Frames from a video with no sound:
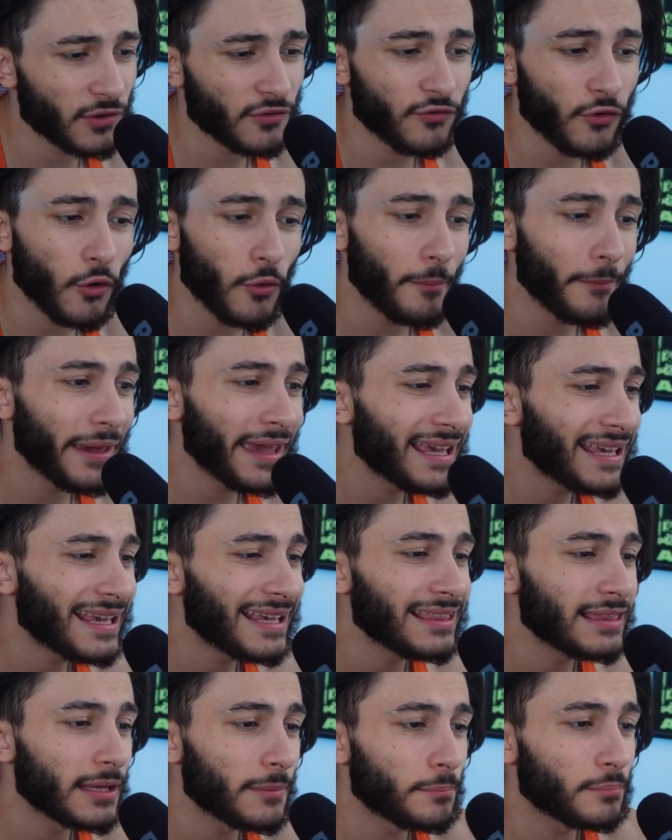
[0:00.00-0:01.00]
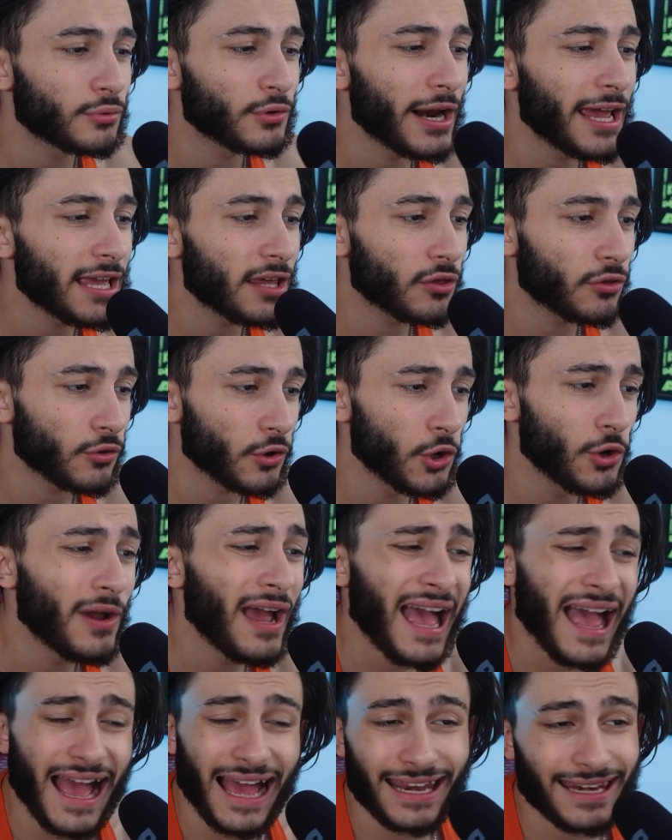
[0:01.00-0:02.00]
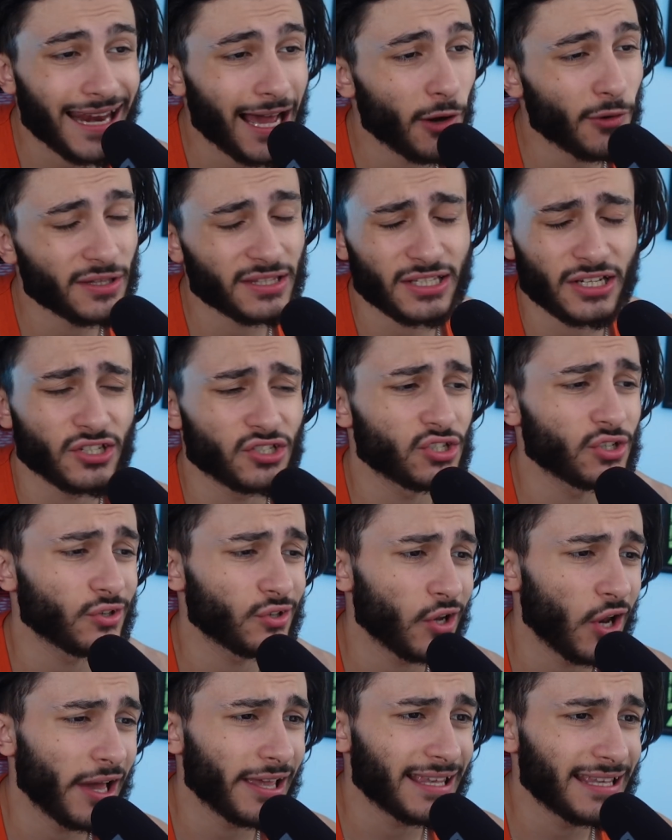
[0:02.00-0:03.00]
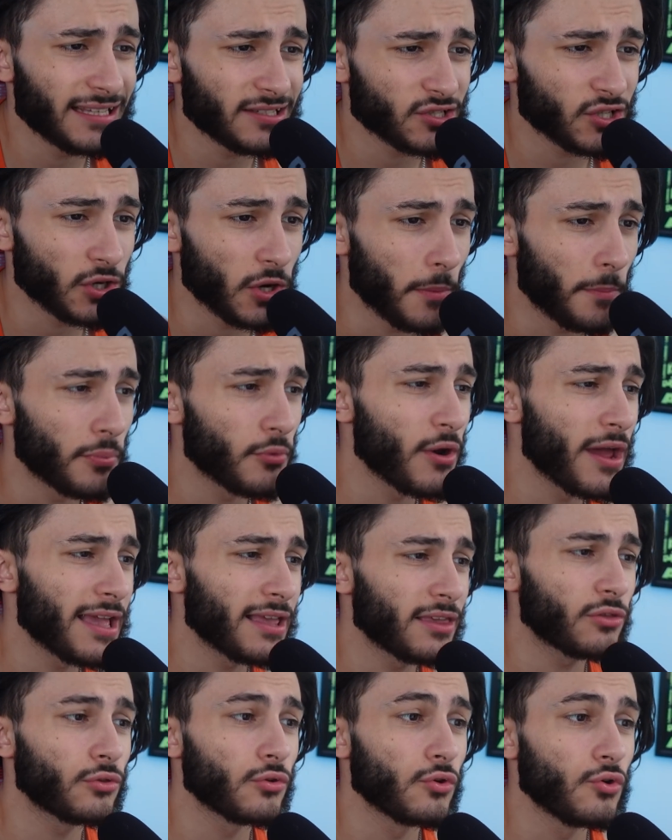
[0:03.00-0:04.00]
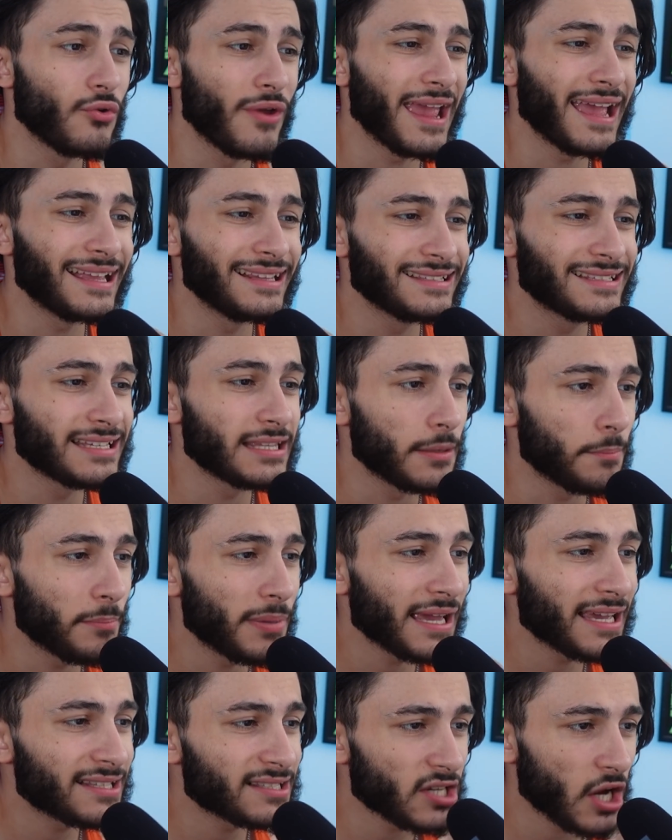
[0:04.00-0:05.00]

before making the breakthrough, and now it does look like he is going to break through into the big